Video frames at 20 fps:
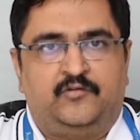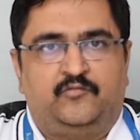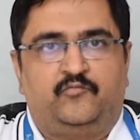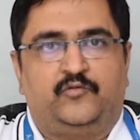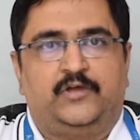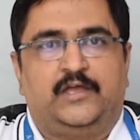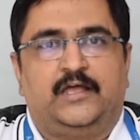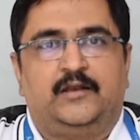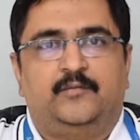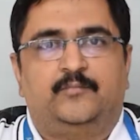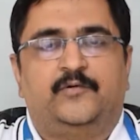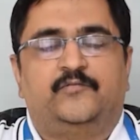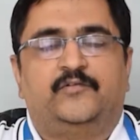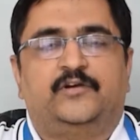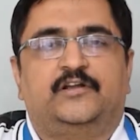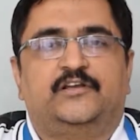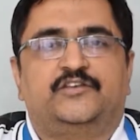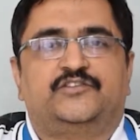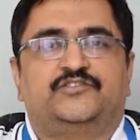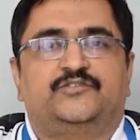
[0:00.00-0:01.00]
We help
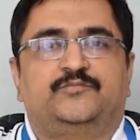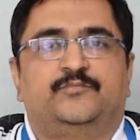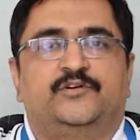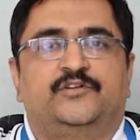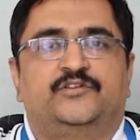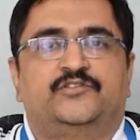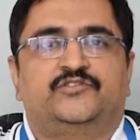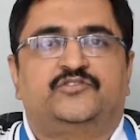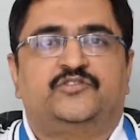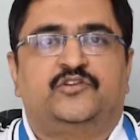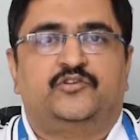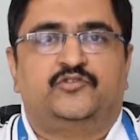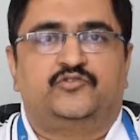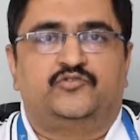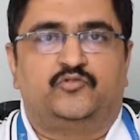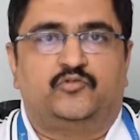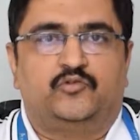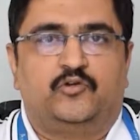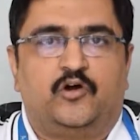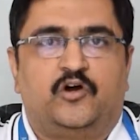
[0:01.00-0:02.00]
our customers
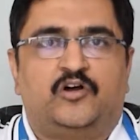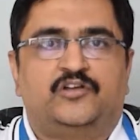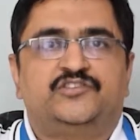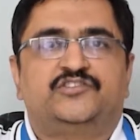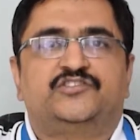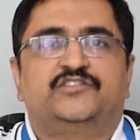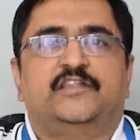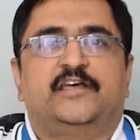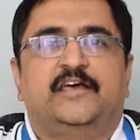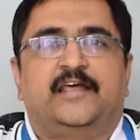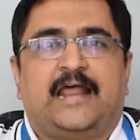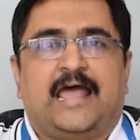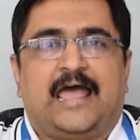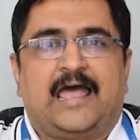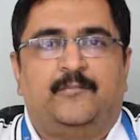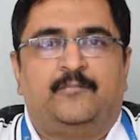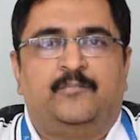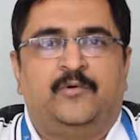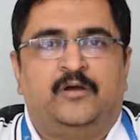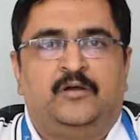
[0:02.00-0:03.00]
to launch their
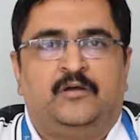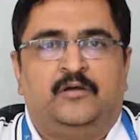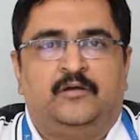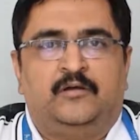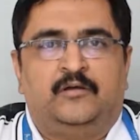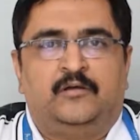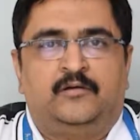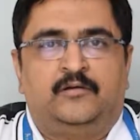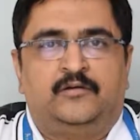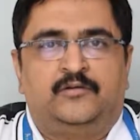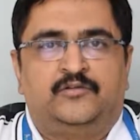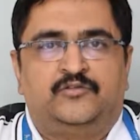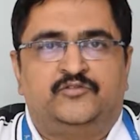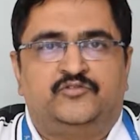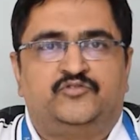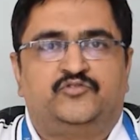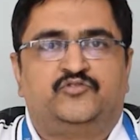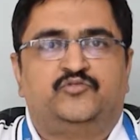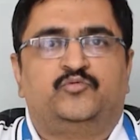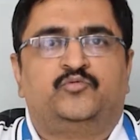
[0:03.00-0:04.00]
app,
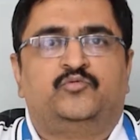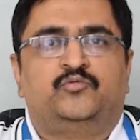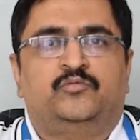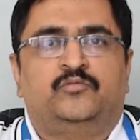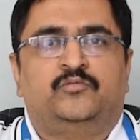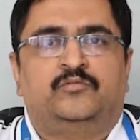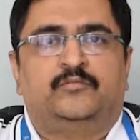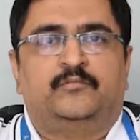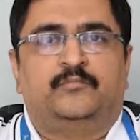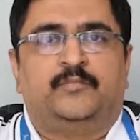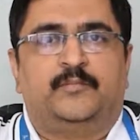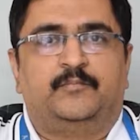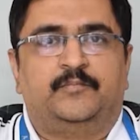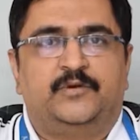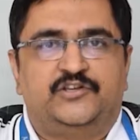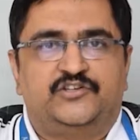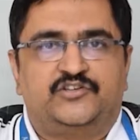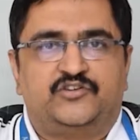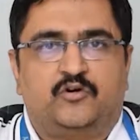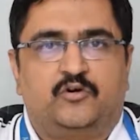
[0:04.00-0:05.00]
to
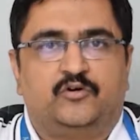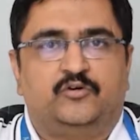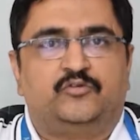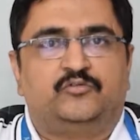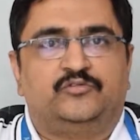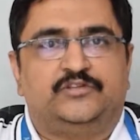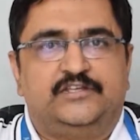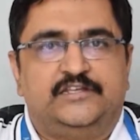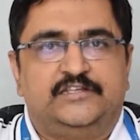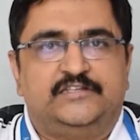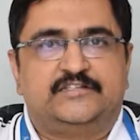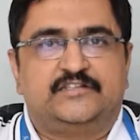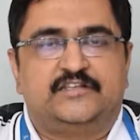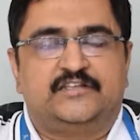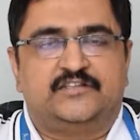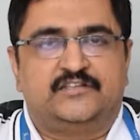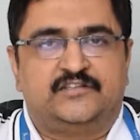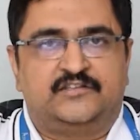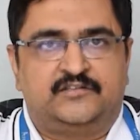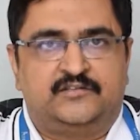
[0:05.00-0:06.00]
publish onto these
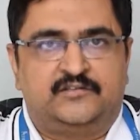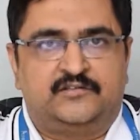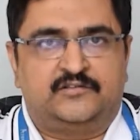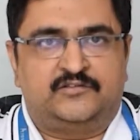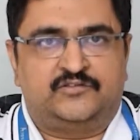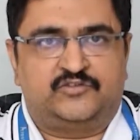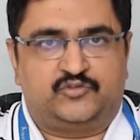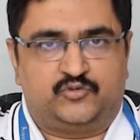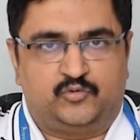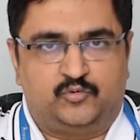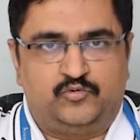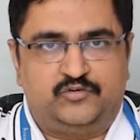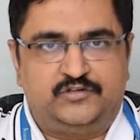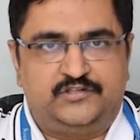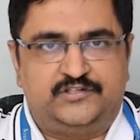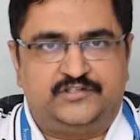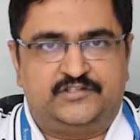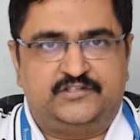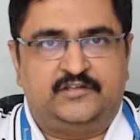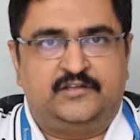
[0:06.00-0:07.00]

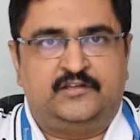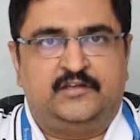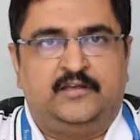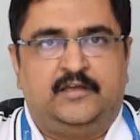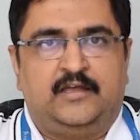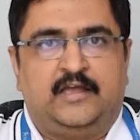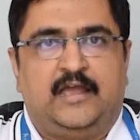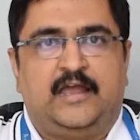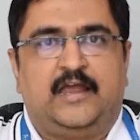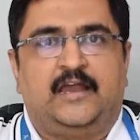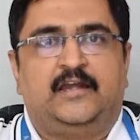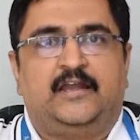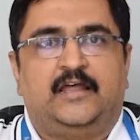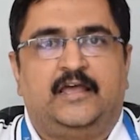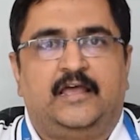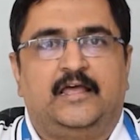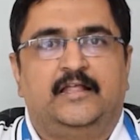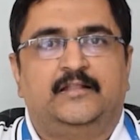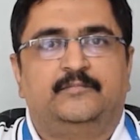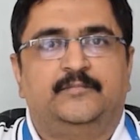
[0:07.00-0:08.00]
stores and
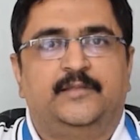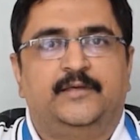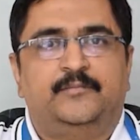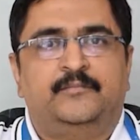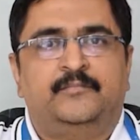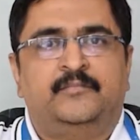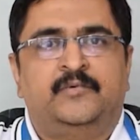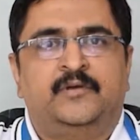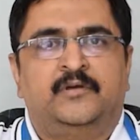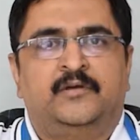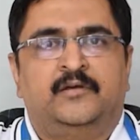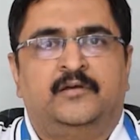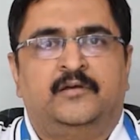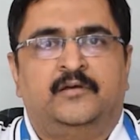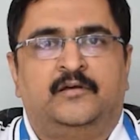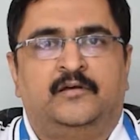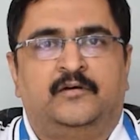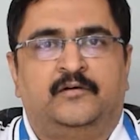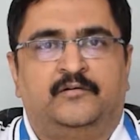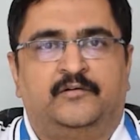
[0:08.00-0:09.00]
help them
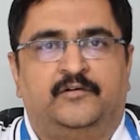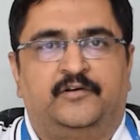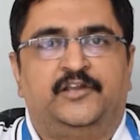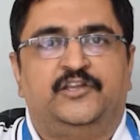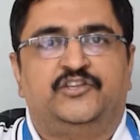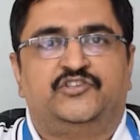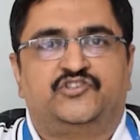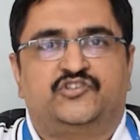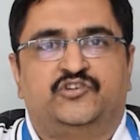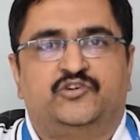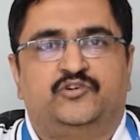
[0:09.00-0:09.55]
reach